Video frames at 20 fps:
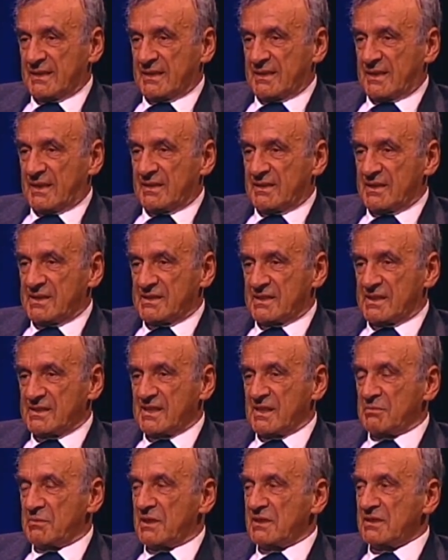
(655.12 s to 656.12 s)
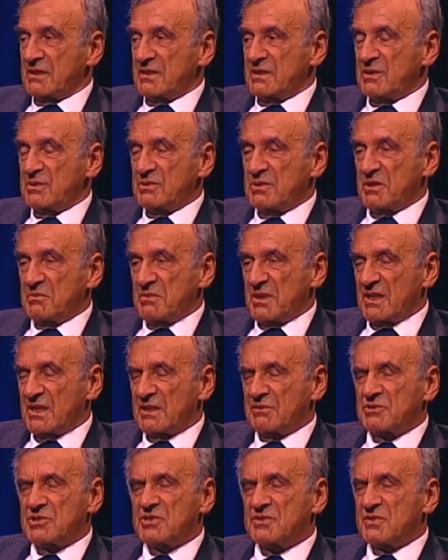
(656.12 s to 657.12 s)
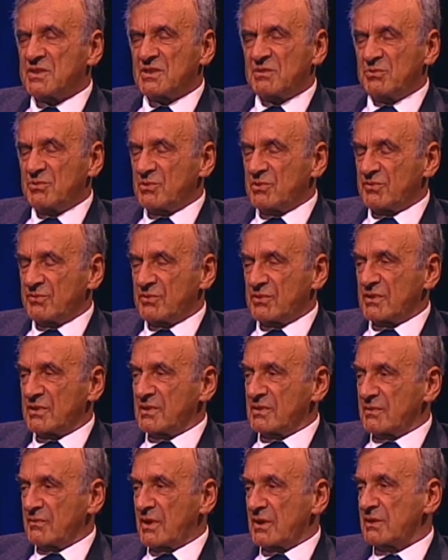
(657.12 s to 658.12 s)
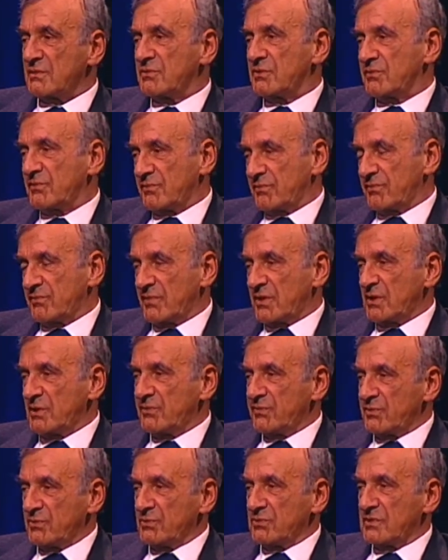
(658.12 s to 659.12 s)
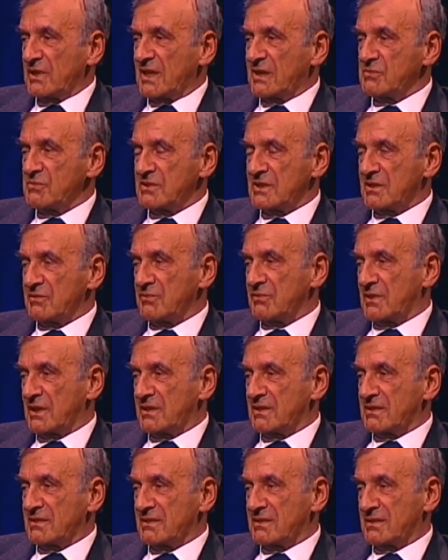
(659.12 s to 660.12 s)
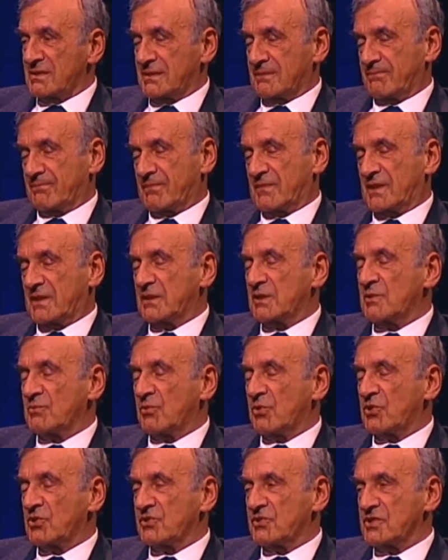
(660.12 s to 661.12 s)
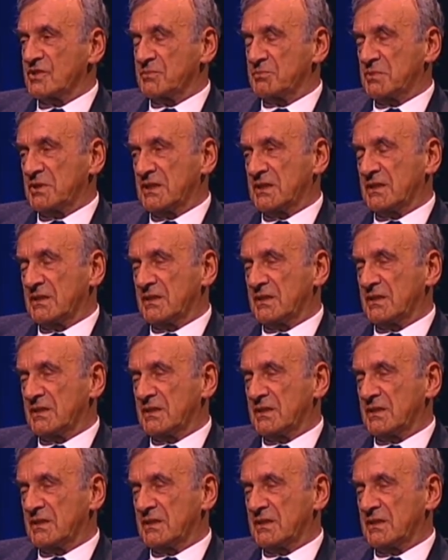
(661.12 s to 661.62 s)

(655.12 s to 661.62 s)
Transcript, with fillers: And it says, which is very beautiful. One of the very few times that, that the reward is being